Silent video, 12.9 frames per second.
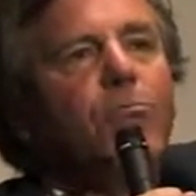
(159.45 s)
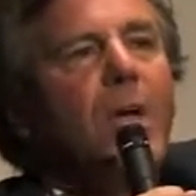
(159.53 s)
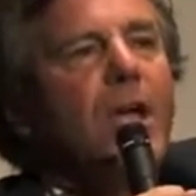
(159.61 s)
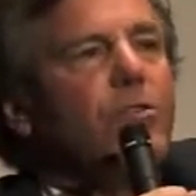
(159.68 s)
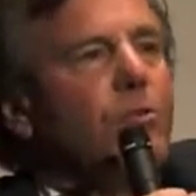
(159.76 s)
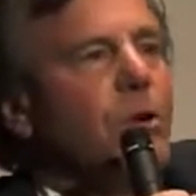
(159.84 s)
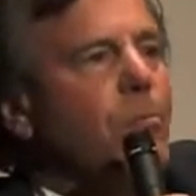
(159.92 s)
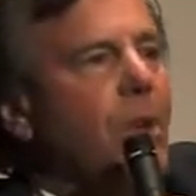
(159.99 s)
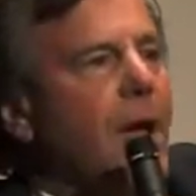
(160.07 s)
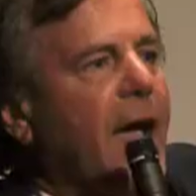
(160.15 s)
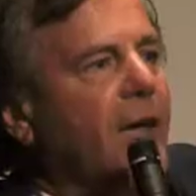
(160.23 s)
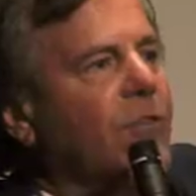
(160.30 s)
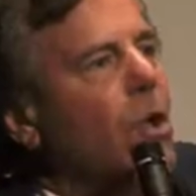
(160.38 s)
major
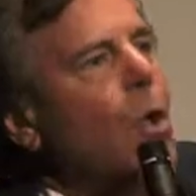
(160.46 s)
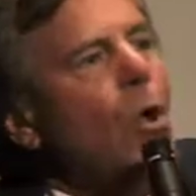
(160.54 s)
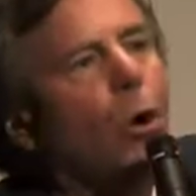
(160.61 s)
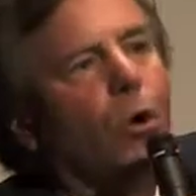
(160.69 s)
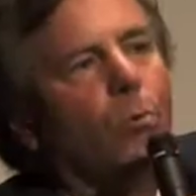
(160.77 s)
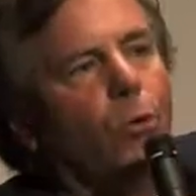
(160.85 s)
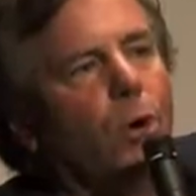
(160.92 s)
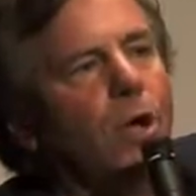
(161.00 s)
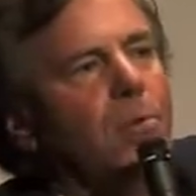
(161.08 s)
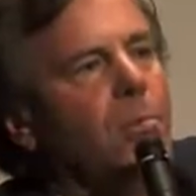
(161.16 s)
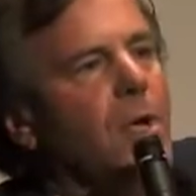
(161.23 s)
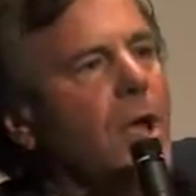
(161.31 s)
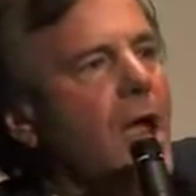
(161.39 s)
impacts on
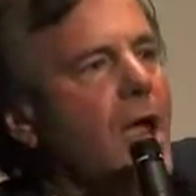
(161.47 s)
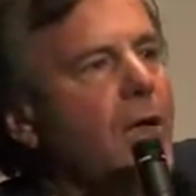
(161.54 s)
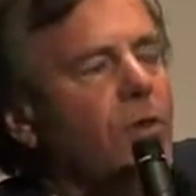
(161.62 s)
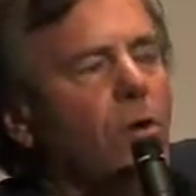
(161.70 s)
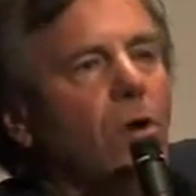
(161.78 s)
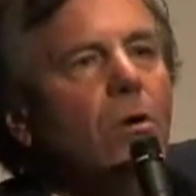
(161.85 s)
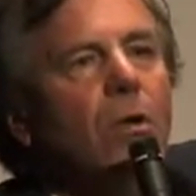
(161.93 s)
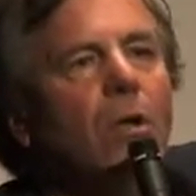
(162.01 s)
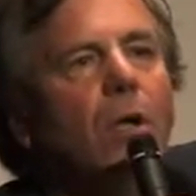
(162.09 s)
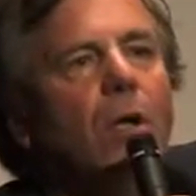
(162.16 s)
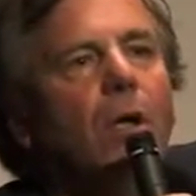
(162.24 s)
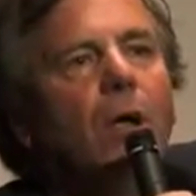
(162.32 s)
breeding behavior,